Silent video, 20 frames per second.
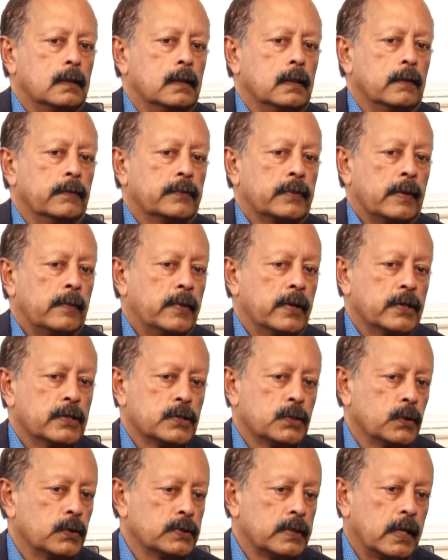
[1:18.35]
if somebody
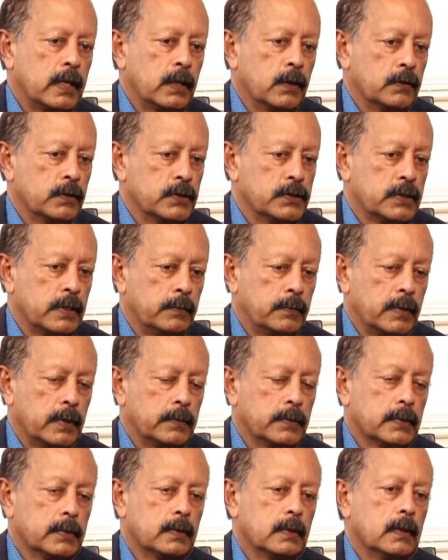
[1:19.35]
shows any of the
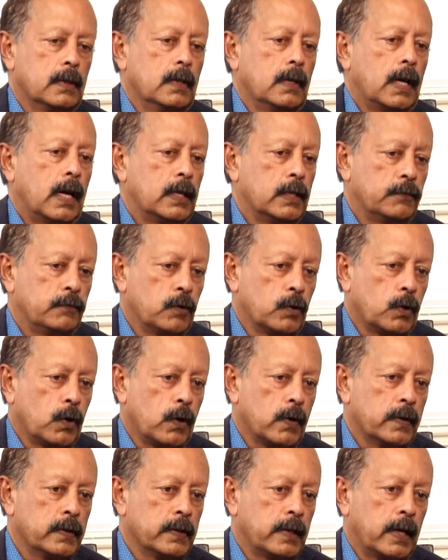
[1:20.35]
symptoms and if you're
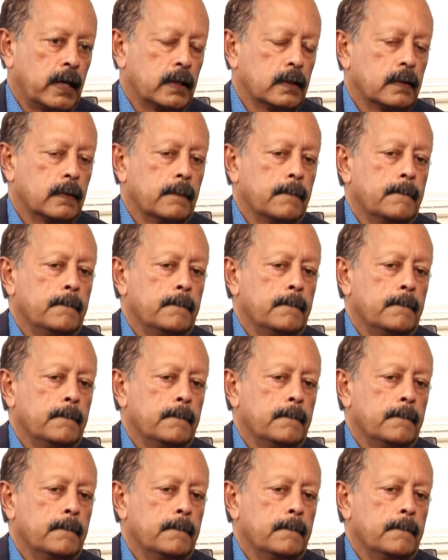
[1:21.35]
quarantined,